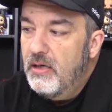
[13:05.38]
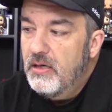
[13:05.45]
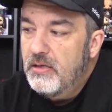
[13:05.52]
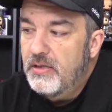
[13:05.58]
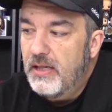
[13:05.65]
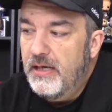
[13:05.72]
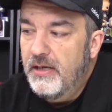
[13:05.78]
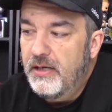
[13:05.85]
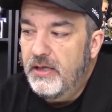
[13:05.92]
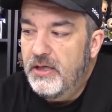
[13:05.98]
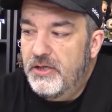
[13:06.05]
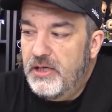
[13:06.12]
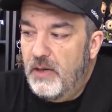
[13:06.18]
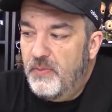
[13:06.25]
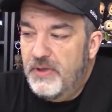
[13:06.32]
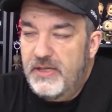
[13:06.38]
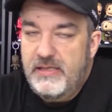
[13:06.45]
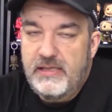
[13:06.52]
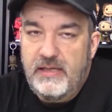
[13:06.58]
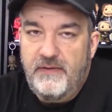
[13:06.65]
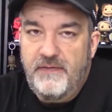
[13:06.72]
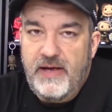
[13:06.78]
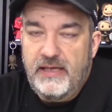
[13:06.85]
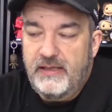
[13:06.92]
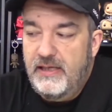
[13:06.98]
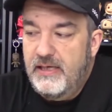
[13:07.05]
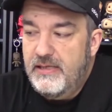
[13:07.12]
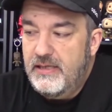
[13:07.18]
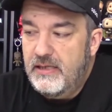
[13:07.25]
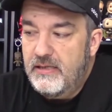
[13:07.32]
So they did a good job with this, and the fact
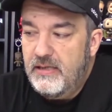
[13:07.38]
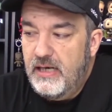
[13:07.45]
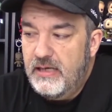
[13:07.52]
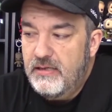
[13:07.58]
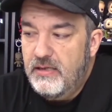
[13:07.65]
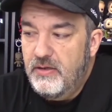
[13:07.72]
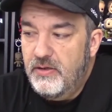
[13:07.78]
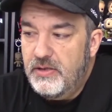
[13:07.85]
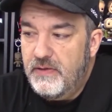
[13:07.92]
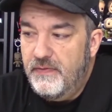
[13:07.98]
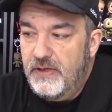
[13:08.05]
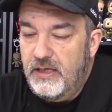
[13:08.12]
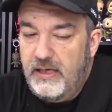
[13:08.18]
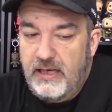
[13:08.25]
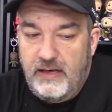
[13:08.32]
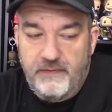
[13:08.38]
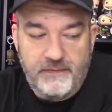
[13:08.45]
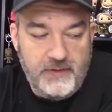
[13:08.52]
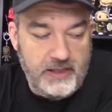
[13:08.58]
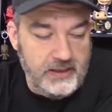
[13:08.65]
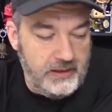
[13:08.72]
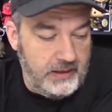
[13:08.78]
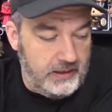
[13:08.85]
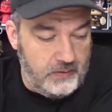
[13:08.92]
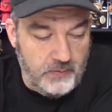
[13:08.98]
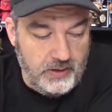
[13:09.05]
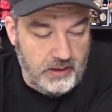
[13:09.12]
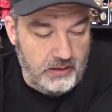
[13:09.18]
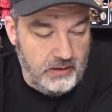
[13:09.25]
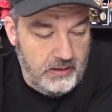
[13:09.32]
that it's exclusive and you can't find it
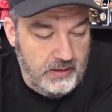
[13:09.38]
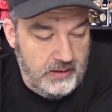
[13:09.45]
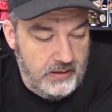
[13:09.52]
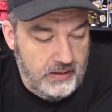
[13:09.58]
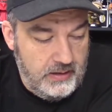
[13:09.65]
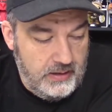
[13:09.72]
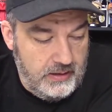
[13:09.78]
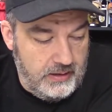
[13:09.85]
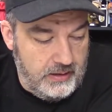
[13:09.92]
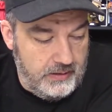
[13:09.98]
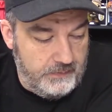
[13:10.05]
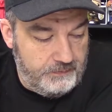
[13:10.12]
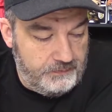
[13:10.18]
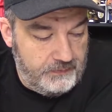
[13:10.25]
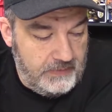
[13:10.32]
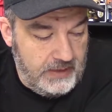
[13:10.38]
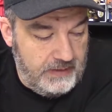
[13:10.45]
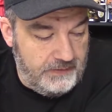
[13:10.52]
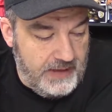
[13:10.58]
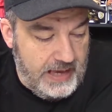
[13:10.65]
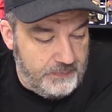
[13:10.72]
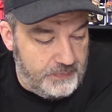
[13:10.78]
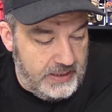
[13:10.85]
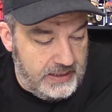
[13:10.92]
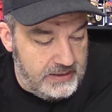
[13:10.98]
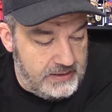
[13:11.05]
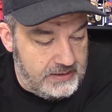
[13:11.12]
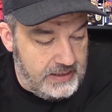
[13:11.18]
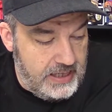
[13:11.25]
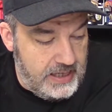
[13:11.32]
anywhere. That being
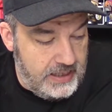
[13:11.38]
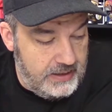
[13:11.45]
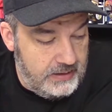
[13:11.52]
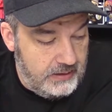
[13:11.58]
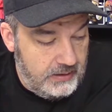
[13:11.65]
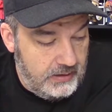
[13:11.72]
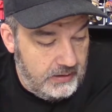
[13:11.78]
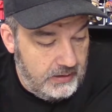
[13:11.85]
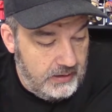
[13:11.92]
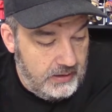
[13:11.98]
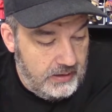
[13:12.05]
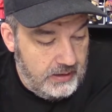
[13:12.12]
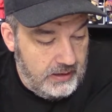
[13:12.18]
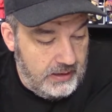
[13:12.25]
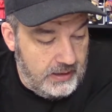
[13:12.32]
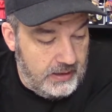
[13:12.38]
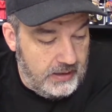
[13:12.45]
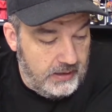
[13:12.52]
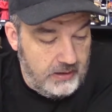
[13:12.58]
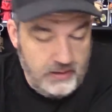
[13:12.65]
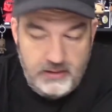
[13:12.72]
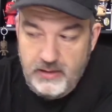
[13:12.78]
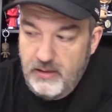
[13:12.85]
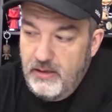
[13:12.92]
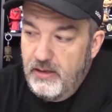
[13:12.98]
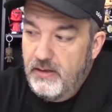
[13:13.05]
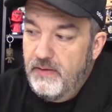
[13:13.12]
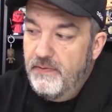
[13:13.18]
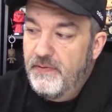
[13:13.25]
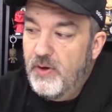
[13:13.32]
said, the
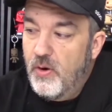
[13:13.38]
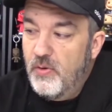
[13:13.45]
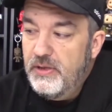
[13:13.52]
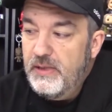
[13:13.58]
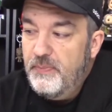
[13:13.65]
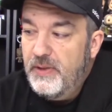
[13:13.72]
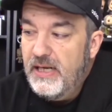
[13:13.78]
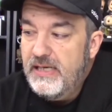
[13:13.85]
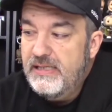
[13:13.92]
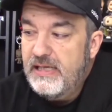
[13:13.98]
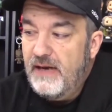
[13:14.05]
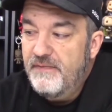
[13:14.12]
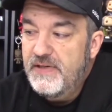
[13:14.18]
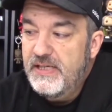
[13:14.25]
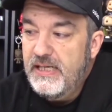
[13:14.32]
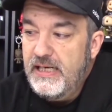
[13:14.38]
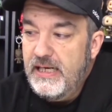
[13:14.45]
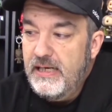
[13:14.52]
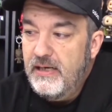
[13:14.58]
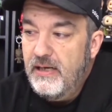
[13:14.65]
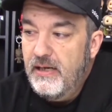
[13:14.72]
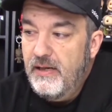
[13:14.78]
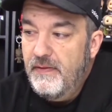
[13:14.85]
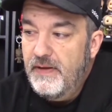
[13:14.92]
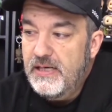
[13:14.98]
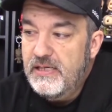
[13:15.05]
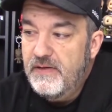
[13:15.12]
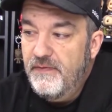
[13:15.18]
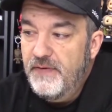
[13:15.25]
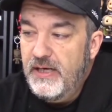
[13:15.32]
only place I've seen
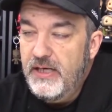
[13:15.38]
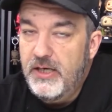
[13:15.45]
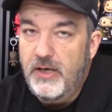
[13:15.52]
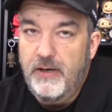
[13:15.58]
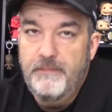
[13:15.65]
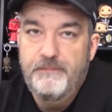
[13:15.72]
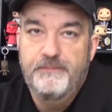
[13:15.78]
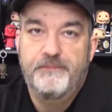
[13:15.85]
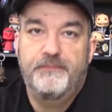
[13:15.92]
this figure